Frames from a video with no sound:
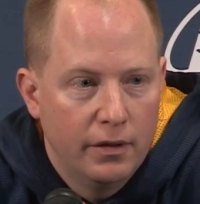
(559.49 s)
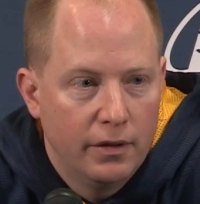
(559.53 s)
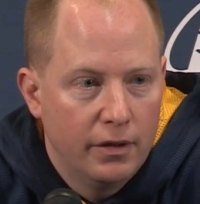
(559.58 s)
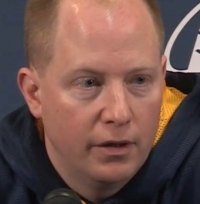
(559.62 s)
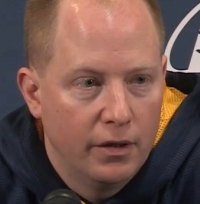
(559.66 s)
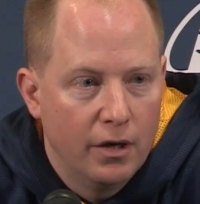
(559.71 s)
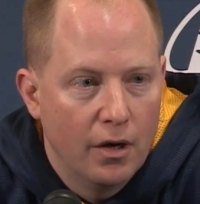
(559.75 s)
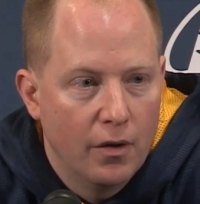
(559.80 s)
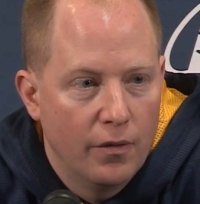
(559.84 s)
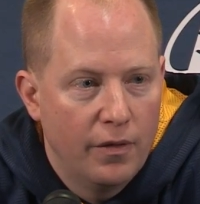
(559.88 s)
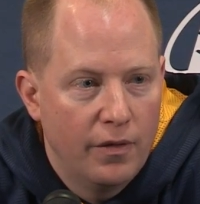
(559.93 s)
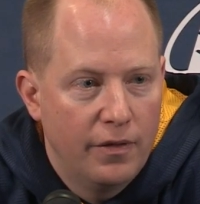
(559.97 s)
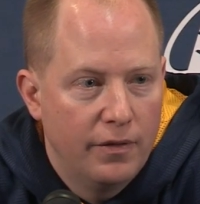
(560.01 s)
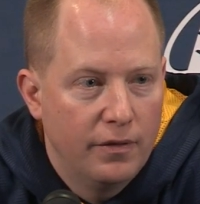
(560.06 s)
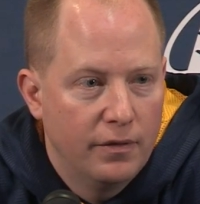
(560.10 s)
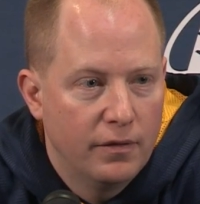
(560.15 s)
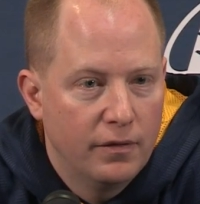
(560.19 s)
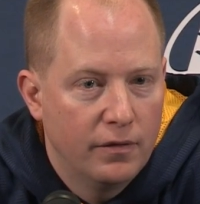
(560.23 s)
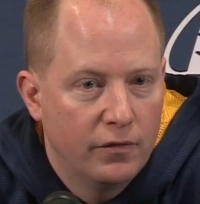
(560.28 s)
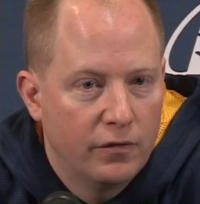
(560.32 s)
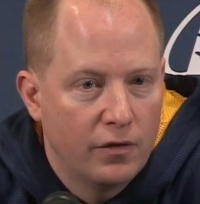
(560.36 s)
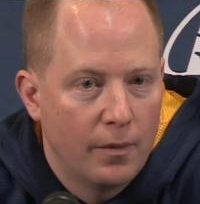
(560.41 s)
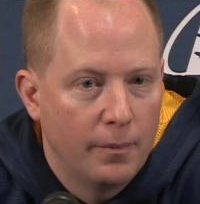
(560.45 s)
You know,
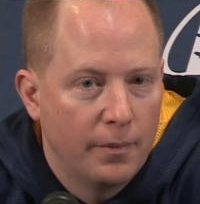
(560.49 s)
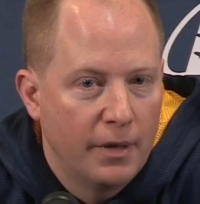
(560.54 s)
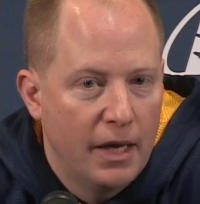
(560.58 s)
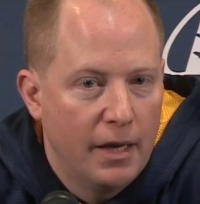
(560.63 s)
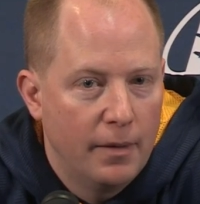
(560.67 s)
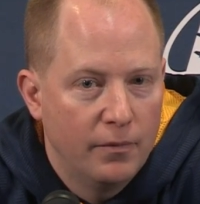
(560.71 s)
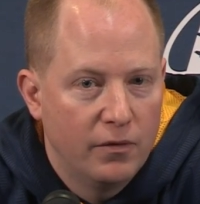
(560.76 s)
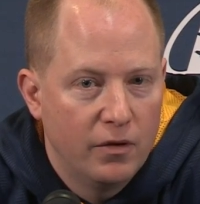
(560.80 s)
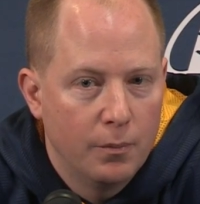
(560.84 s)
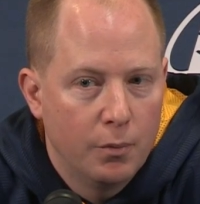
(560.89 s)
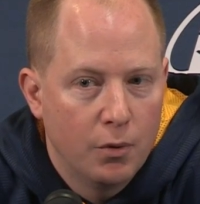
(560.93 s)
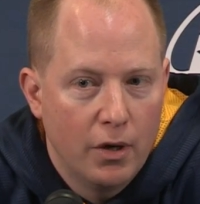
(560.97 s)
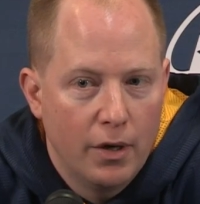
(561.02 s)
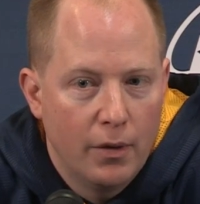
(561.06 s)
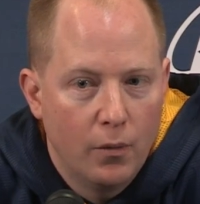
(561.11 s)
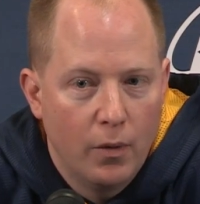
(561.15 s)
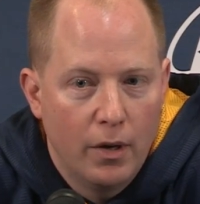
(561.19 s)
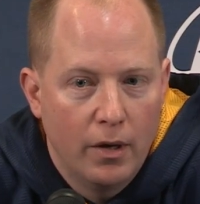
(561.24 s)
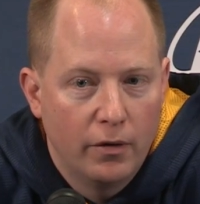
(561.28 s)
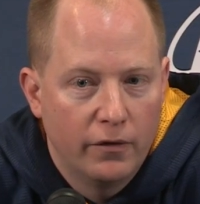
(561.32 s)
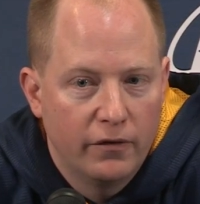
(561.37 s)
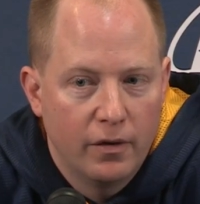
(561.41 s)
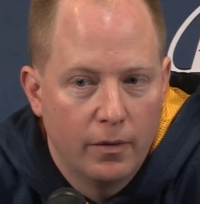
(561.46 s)
some games you play
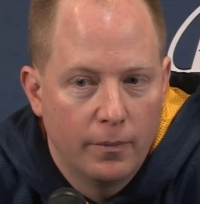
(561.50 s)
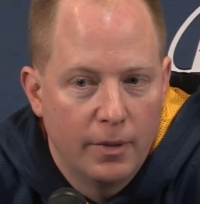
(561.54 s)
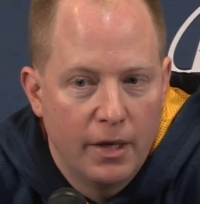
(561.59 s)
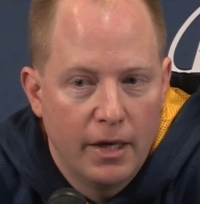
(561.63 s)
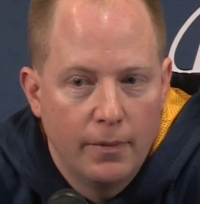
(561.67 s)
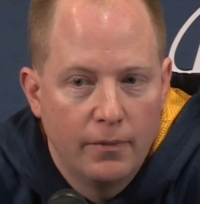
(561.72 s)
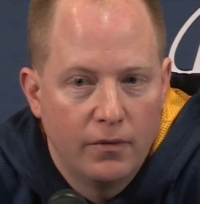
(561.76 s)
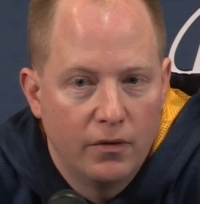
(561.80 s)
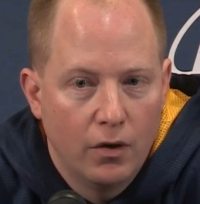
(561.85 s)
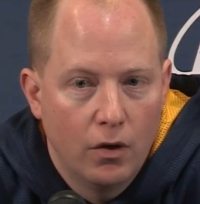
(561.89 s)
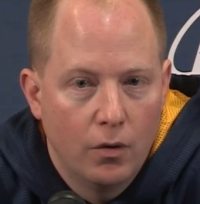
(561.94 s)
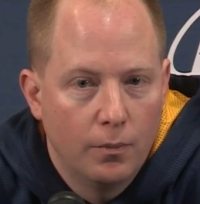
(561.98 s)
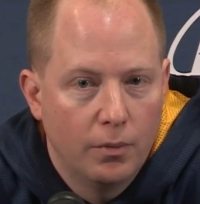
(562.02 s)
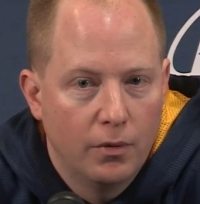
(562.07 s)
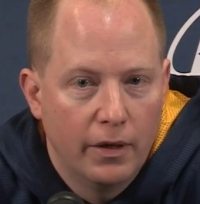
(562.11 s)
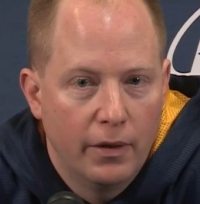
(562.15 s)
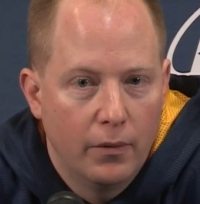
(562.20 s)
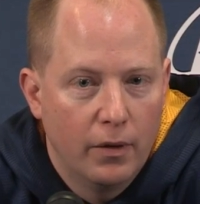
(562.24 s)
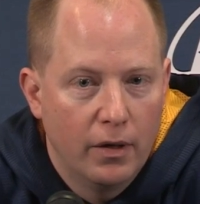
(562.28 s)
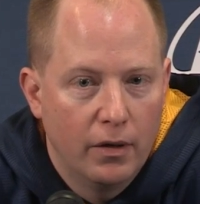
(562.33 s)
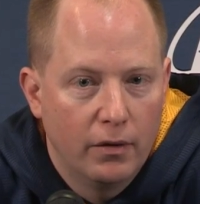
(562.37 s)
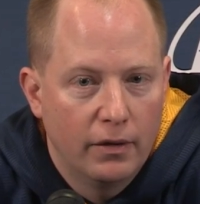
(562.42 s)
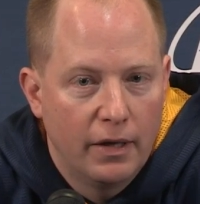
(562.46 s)
well, some games you don't play
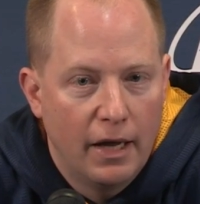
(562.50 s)
well.